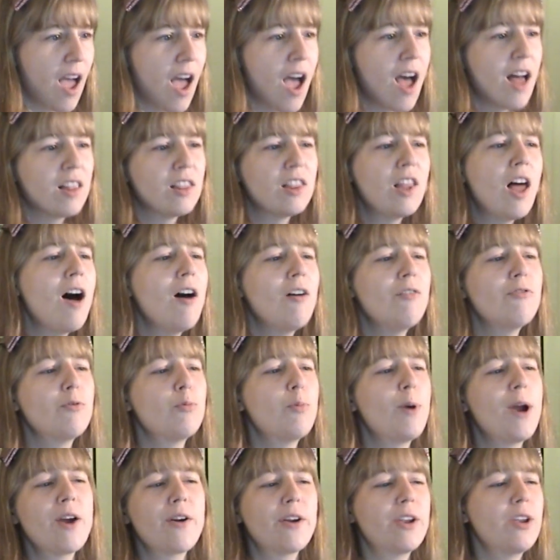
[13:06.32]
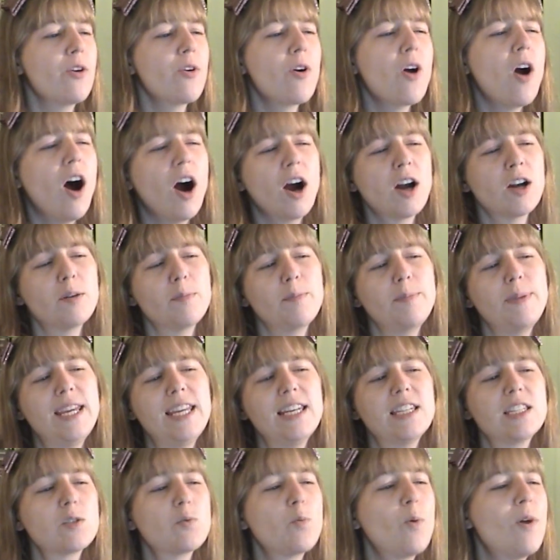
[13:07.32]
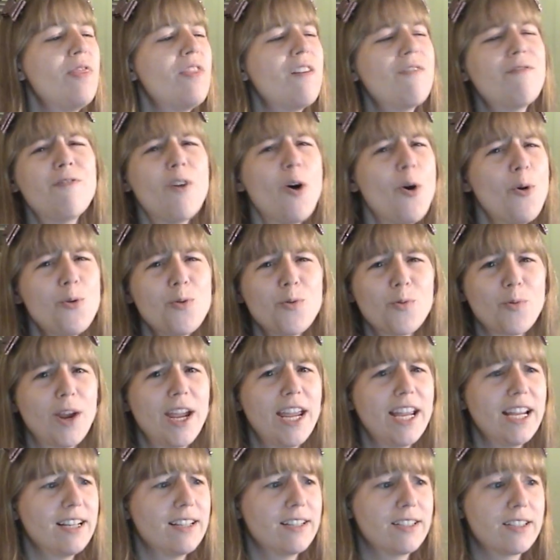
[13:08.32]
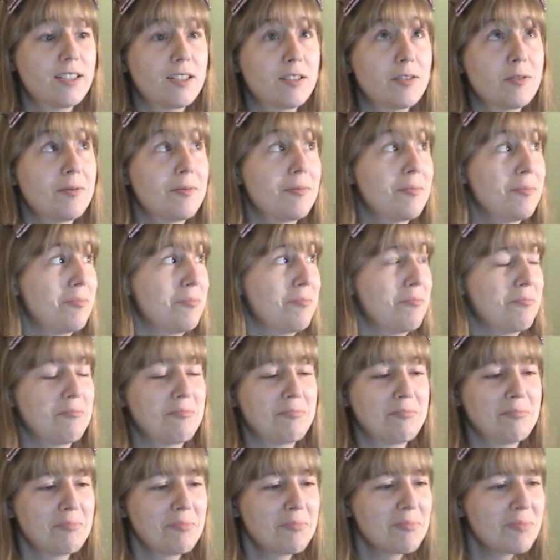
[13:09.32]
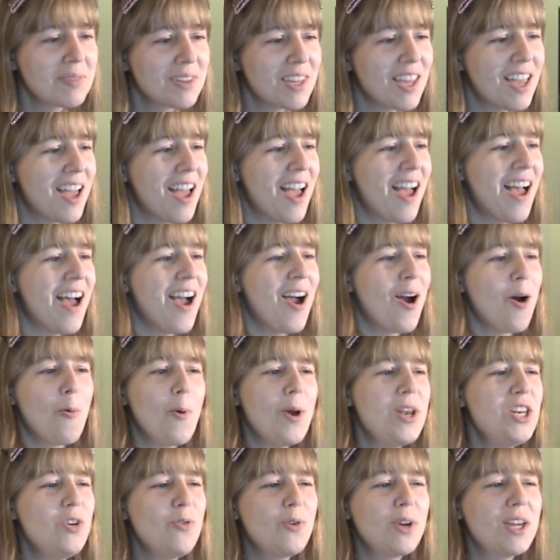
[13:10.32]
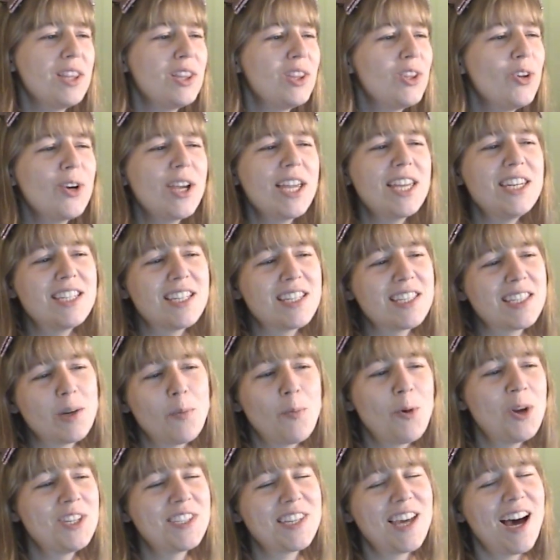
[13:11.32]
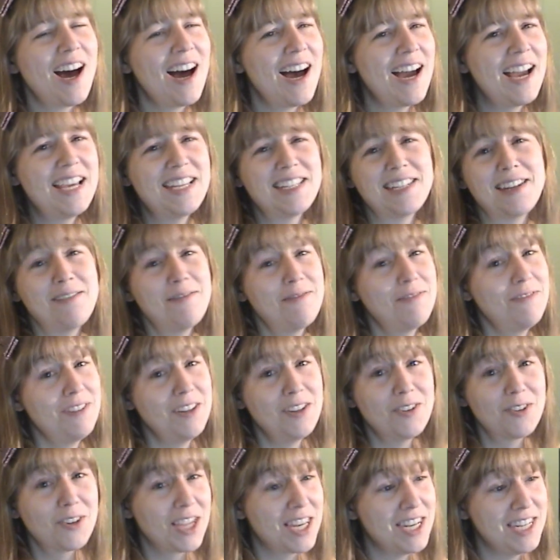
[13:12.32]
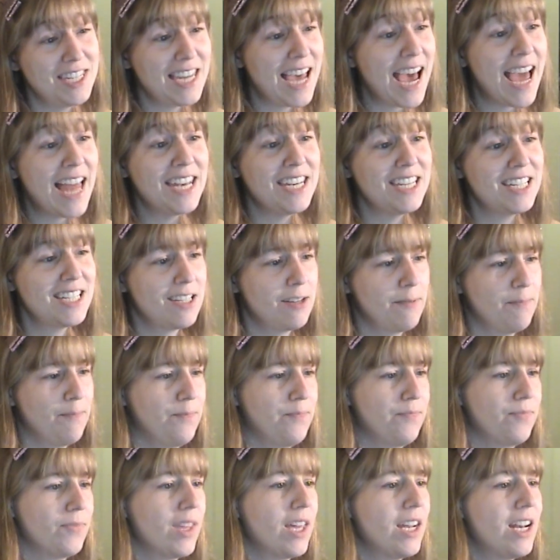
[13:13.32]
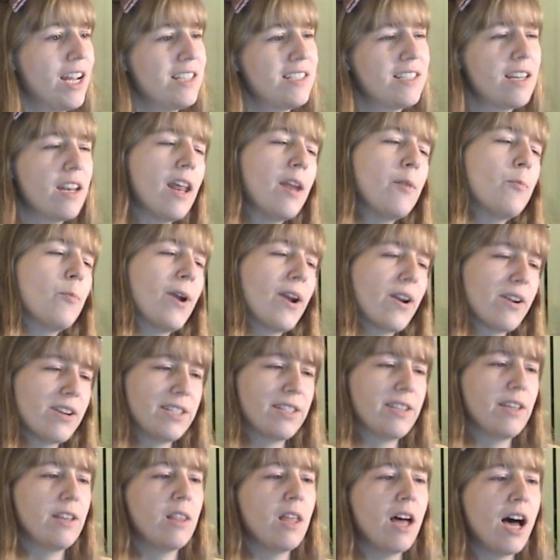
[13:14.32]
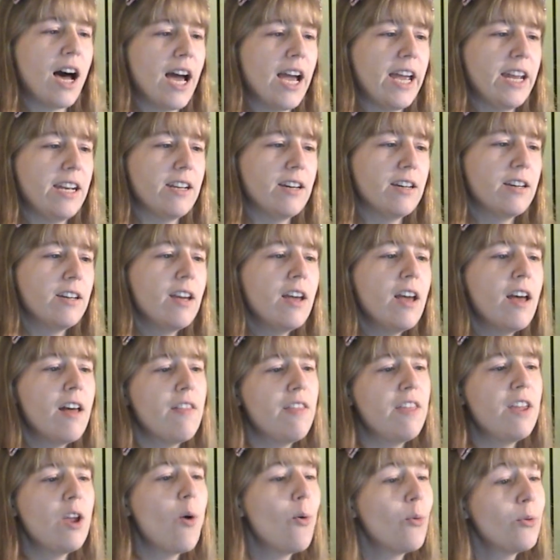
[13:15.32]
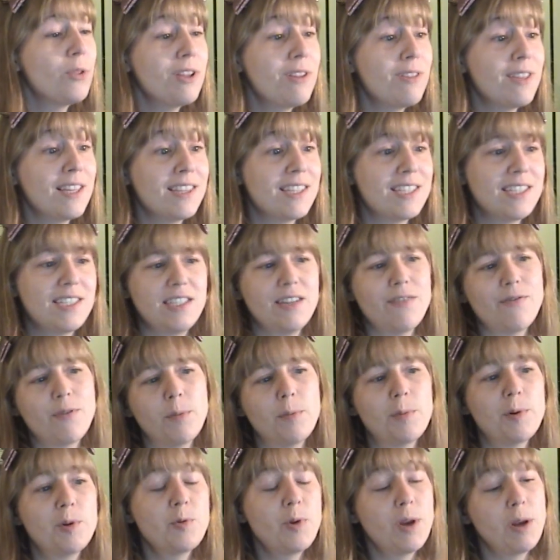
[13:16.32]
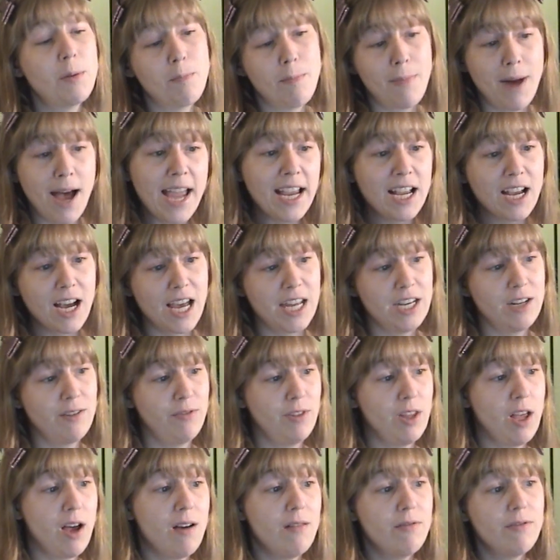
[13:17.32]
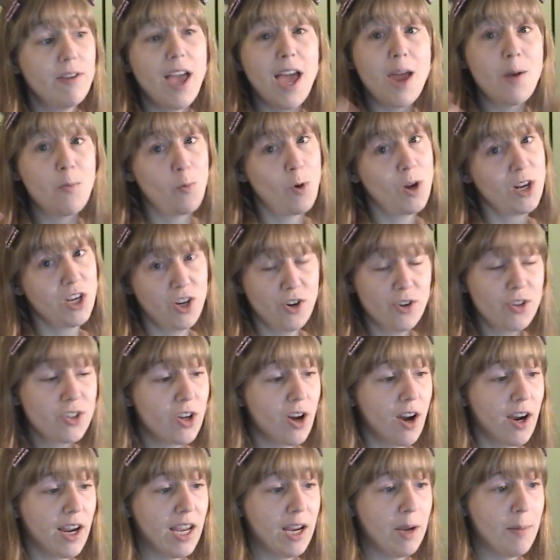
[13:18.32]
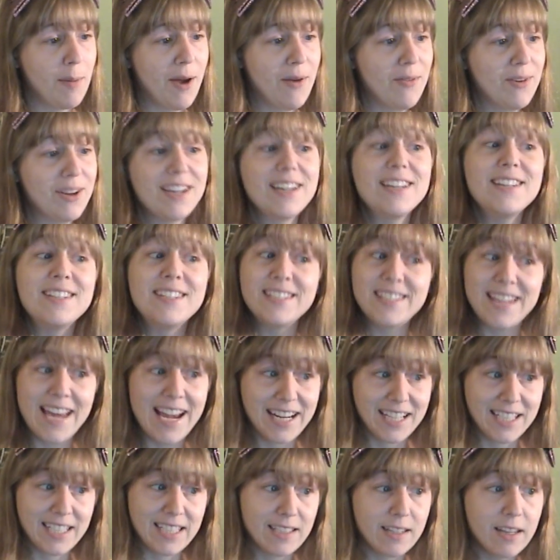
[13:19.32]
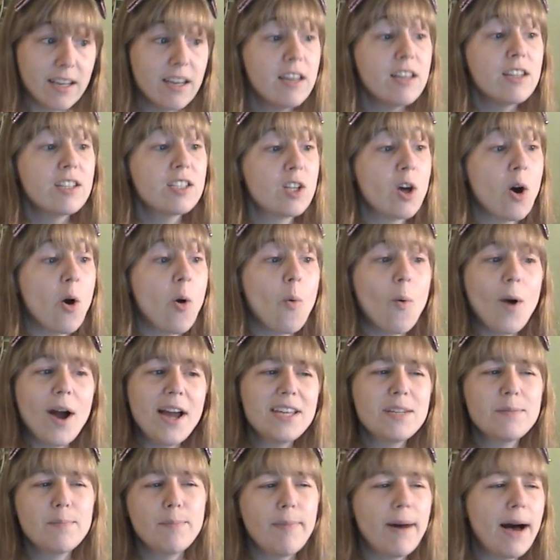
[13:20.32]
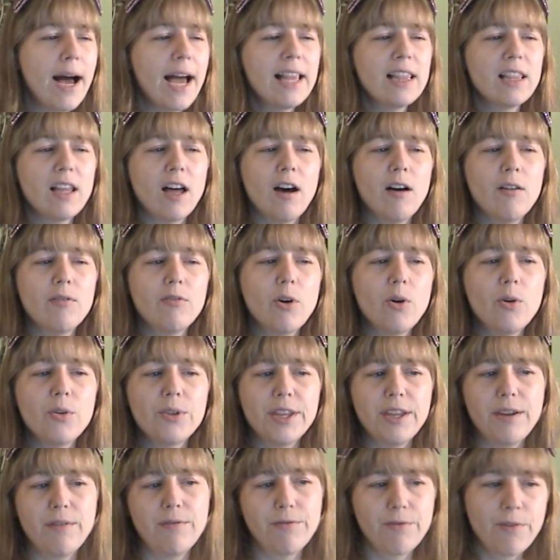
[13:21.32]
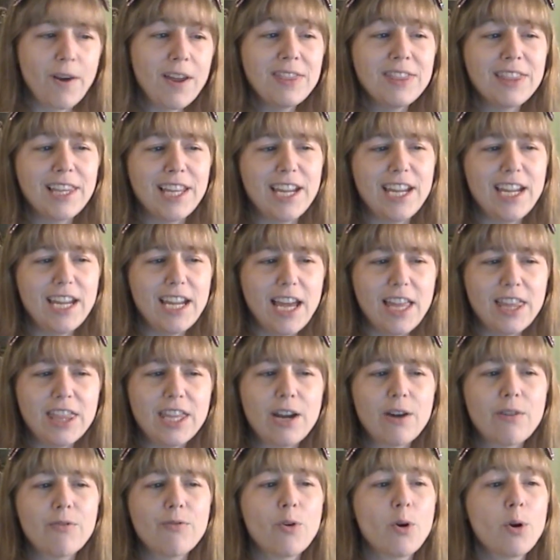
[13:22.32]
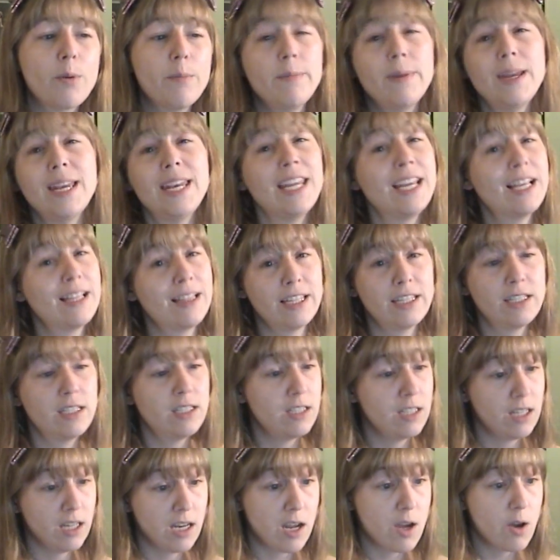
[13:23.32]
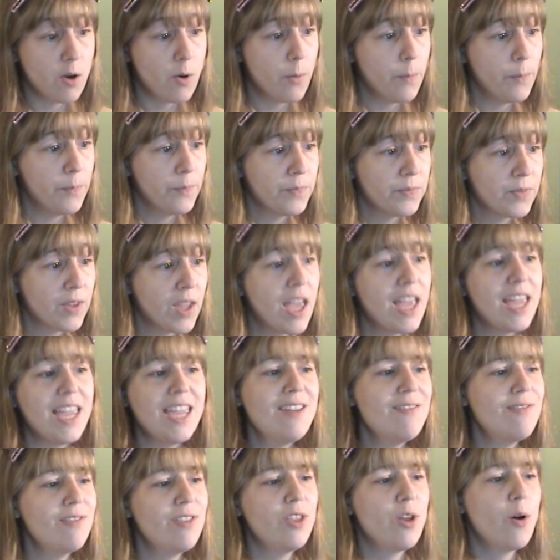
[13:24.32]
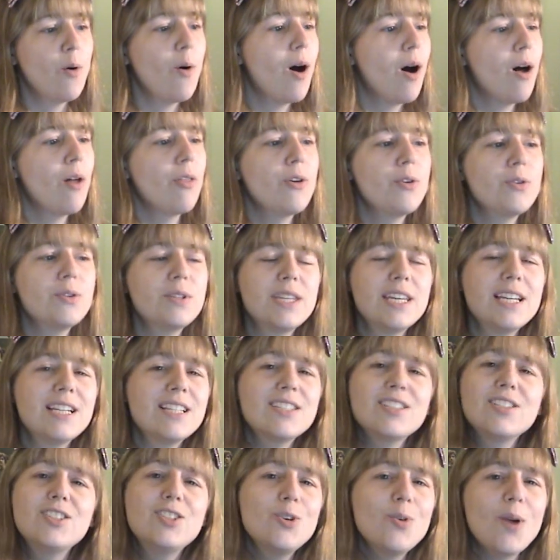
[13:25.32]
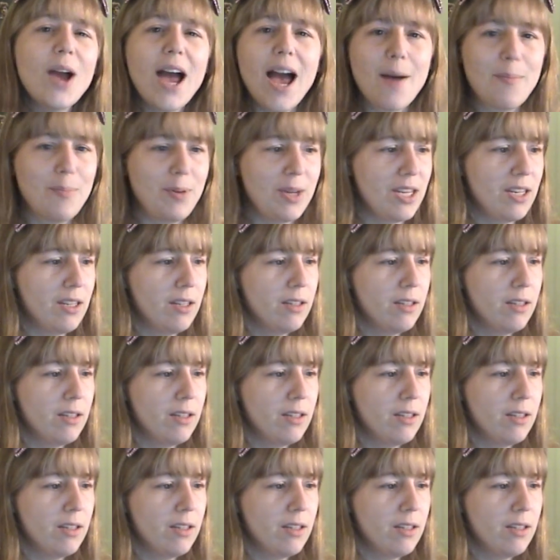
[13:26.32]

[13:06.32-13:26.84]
Love where your heart beats when the phone rings. When you can look into someone's eyes and feel content." And I said, "And where is the line? The only thing that's different between my kind of love and what you're talking about is sex. So why is my love only friendly and therefore meaningless to you, even though all those things do happen?"